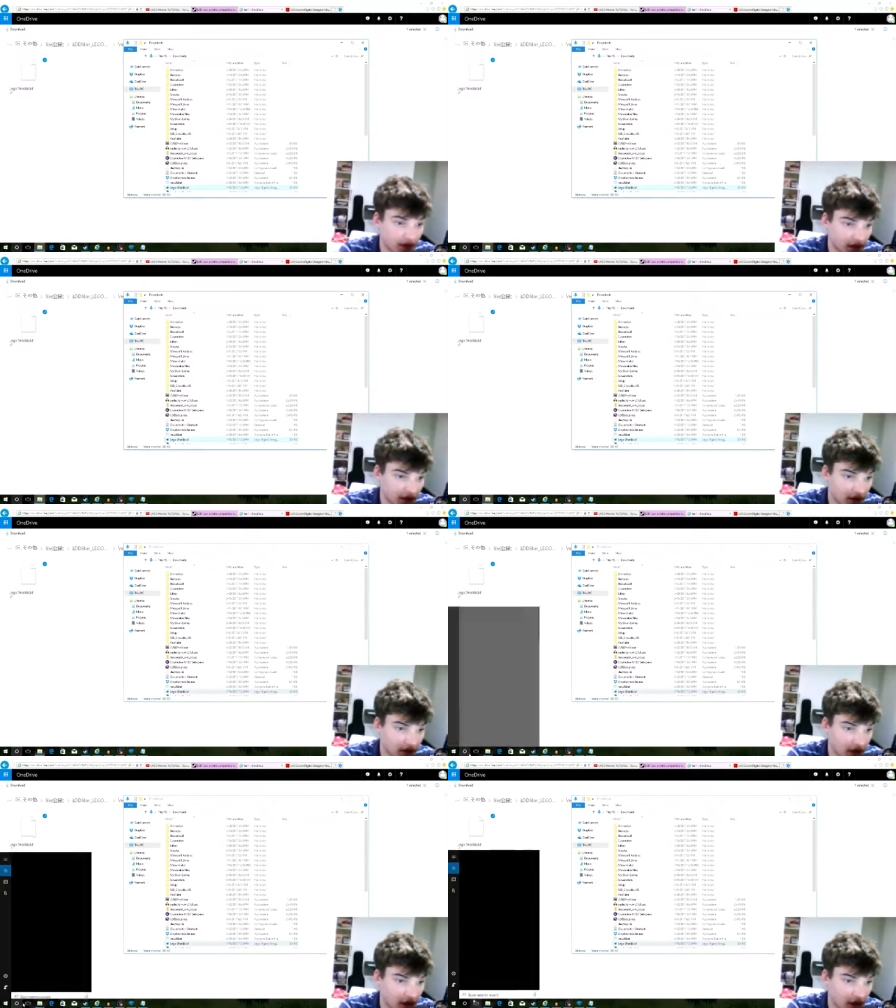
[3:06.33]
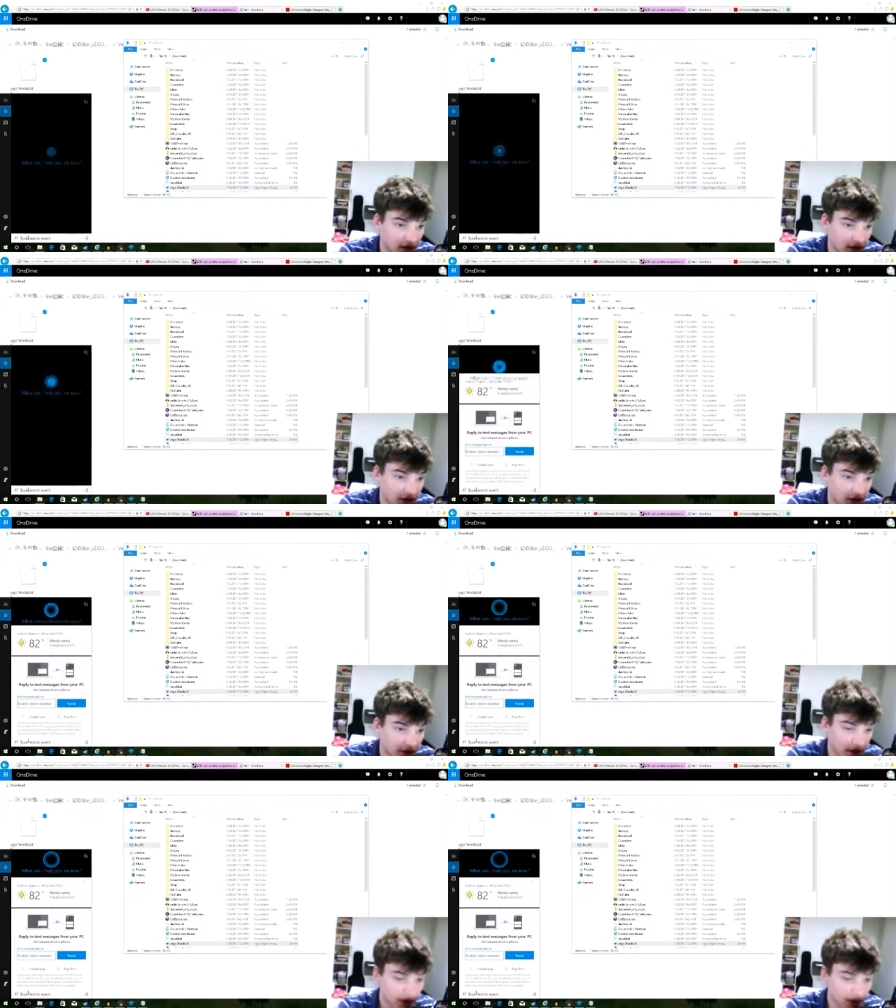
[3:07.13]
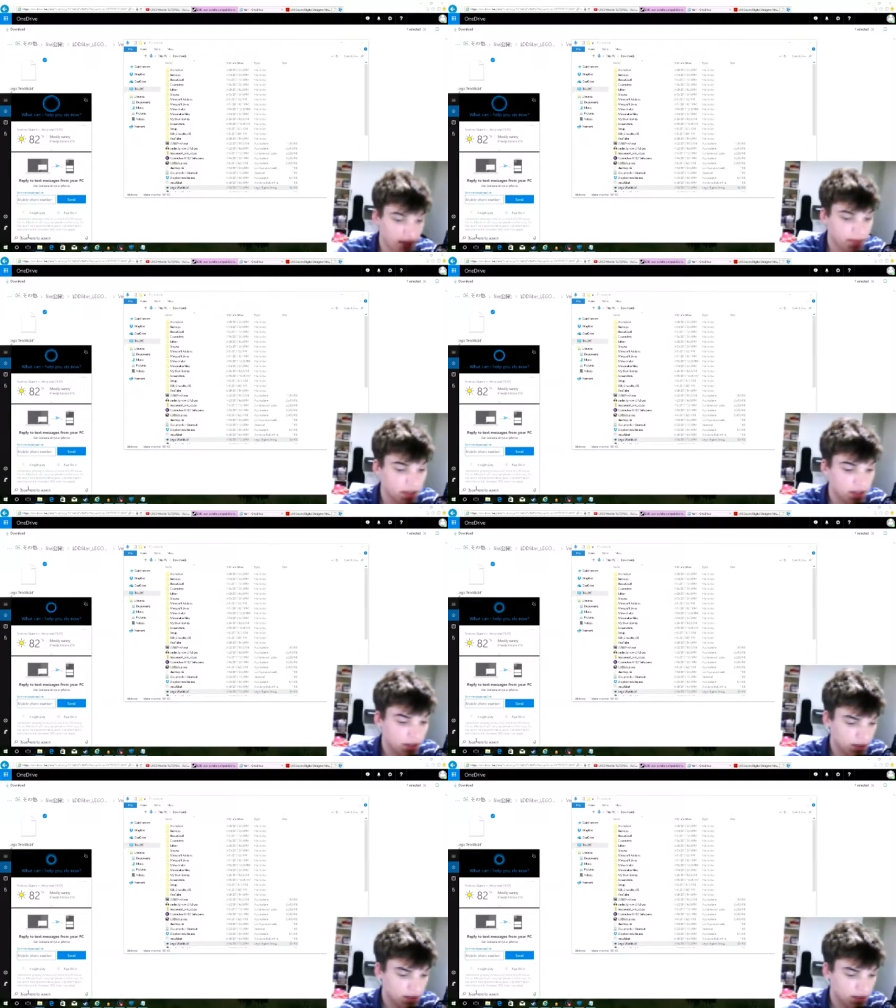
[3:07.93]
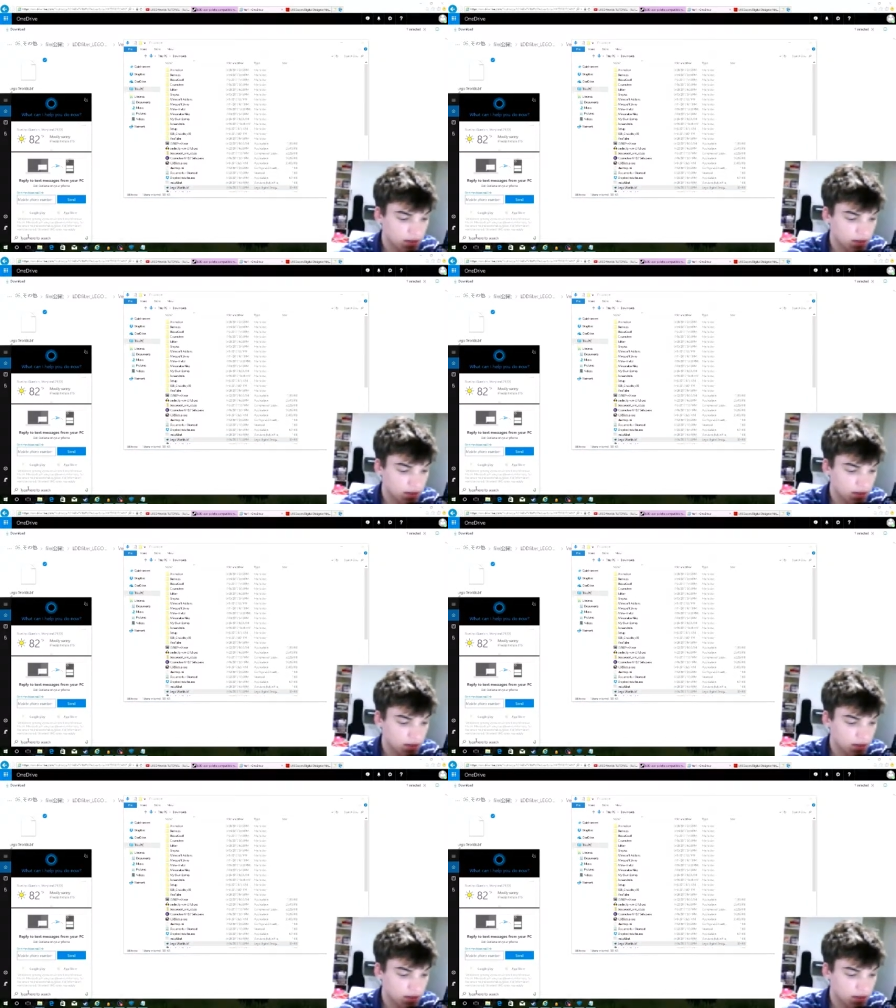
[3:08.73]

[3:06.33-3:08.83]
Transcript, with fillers: well, go to the search bar and type in